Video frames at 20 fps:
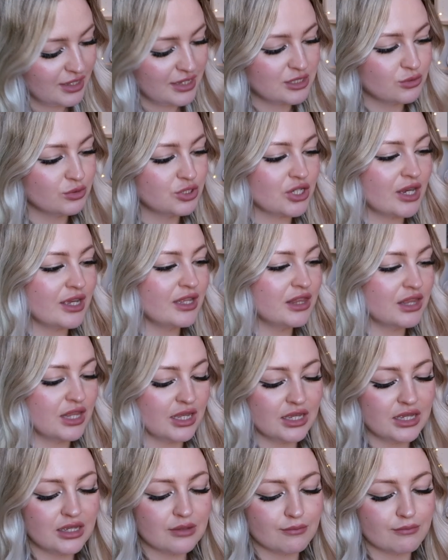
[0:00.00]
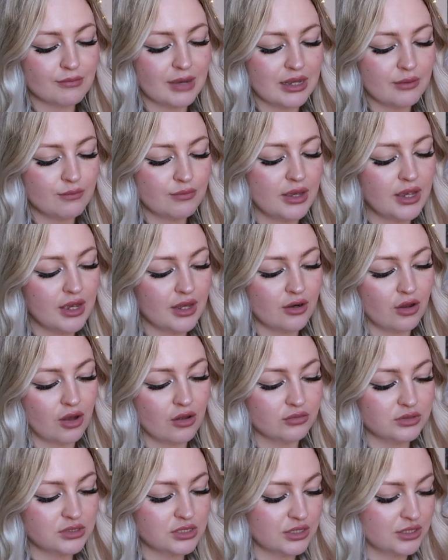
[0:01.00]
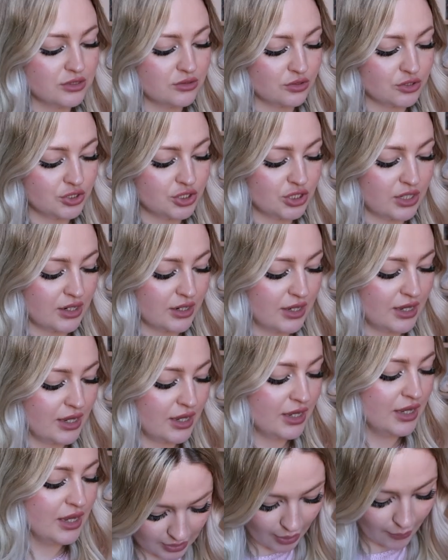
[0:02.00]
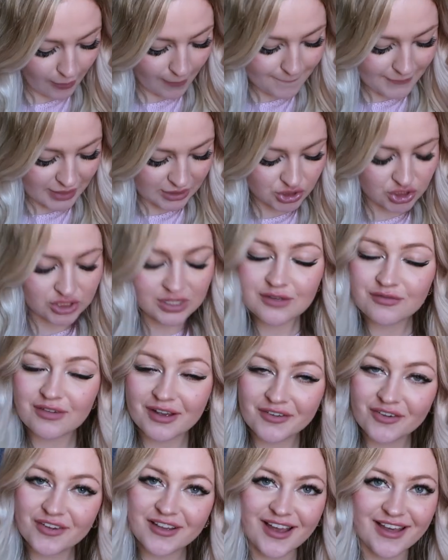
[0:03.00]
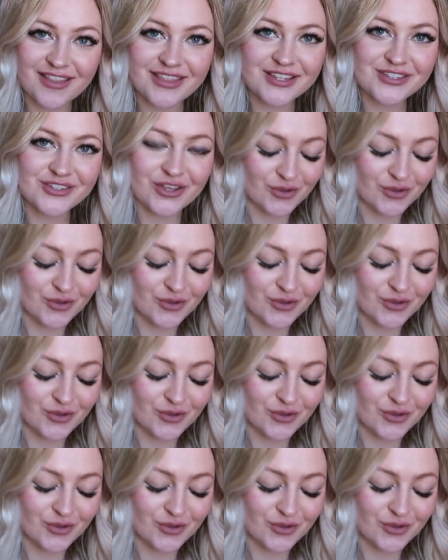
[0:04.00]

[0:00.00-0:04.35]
this, which I think might be an alternate dust jacket. Now, imagine if I could get this